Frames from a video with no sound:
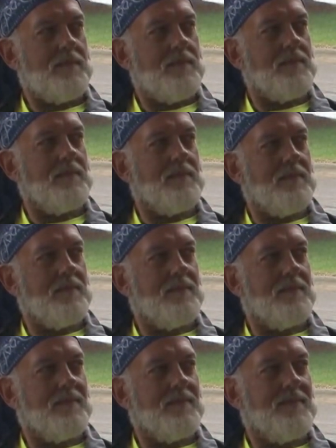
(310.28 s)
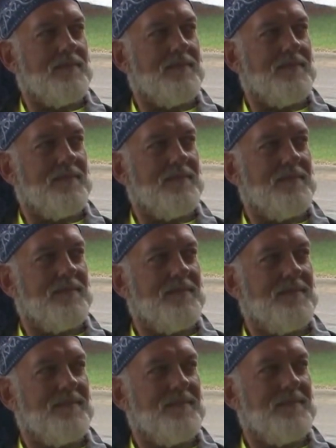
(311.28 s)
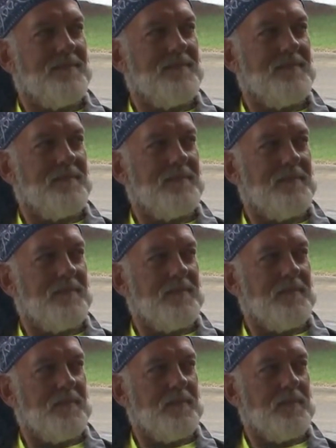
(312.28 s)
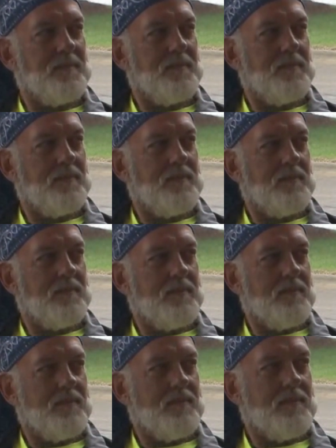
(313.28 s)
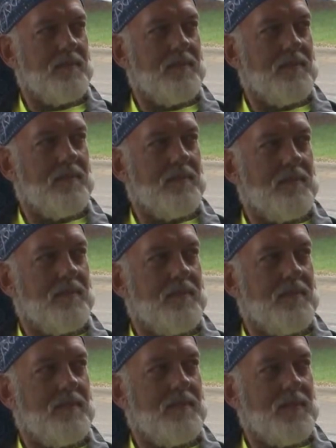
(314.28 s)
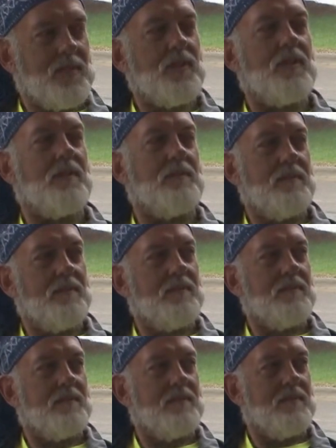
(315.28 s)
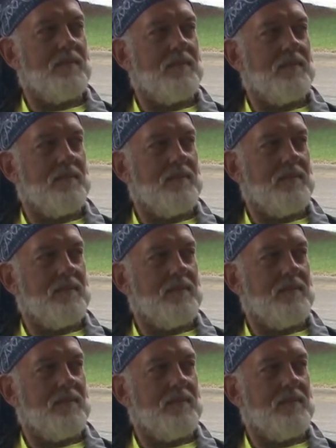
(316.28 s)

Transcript: (silent)